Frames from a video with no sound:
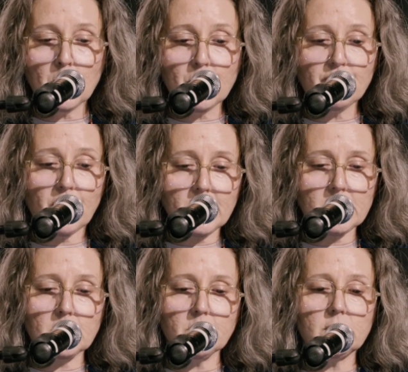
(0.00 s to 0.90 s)
But
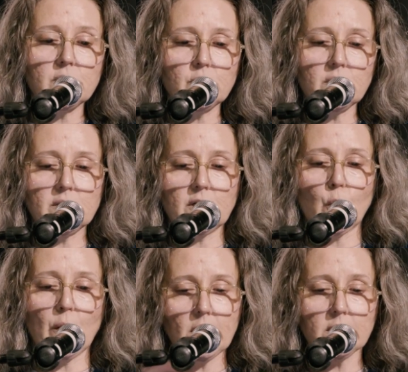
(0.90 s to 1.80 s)
feminism, understood as a
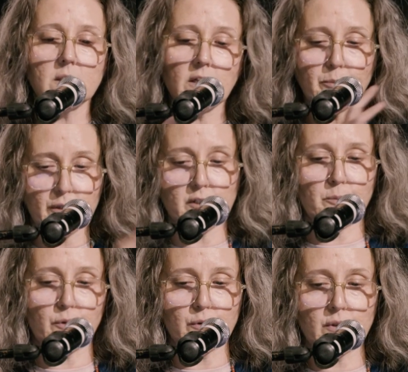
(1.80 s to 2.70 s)
coherent set of
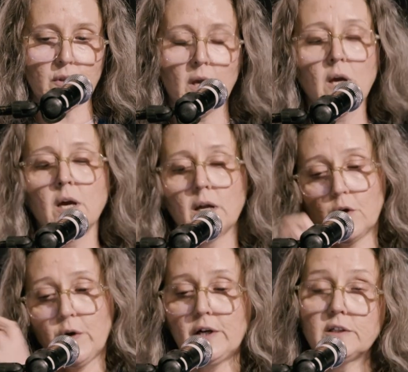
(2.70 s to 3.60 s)
principles
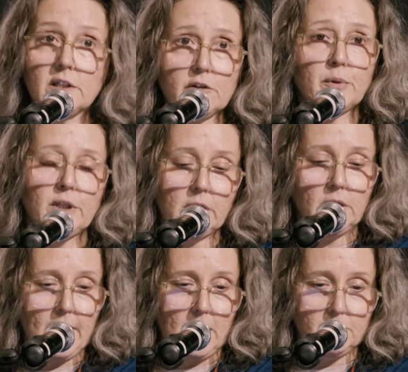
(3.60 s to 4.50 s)
and a coherent set of
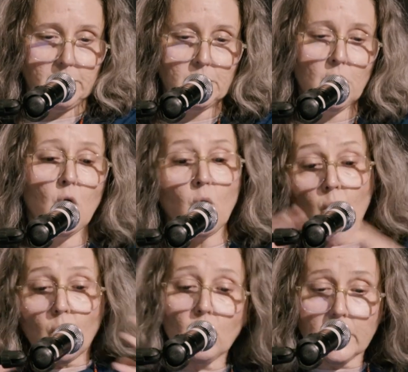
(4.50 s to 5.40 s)
political aims,
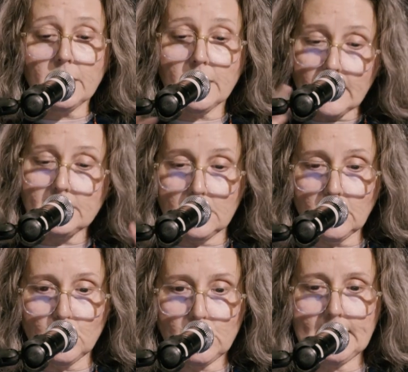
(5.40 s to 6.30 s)
organized
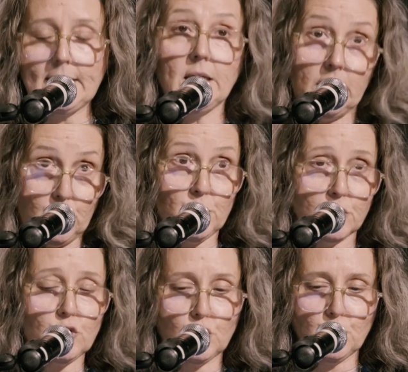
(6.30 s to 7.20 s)
loosely into
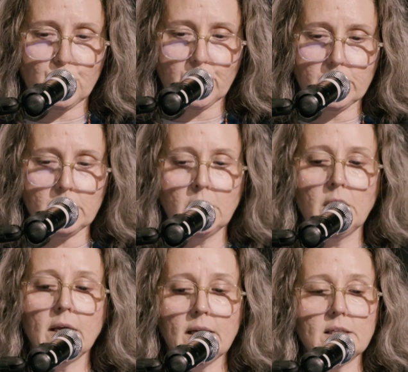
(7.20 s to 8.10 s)
institutions,
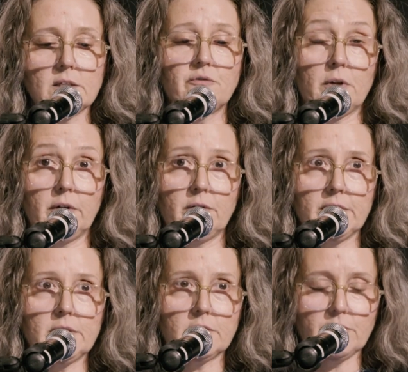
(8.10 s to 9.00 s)
is a very
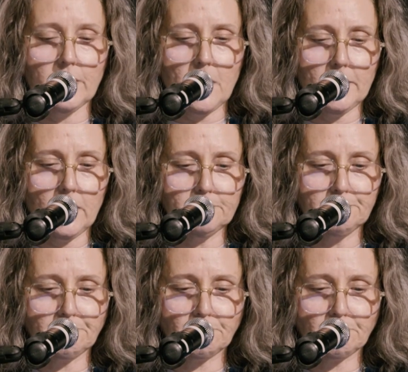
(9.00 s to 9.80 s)
recent phenomenon.